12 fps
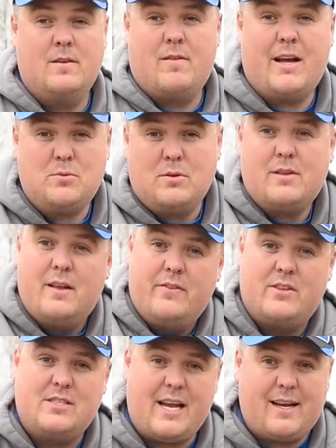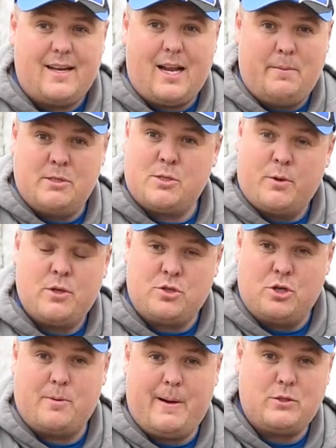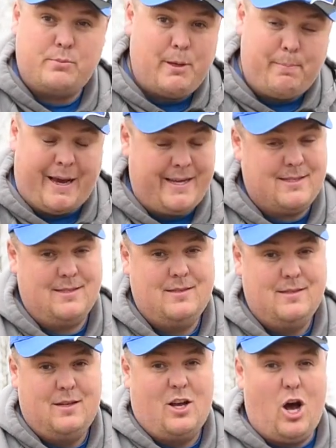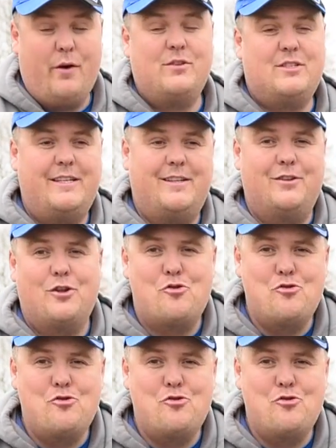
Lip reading: Right, well, the second element I want to talk about is my bait. Obviously, the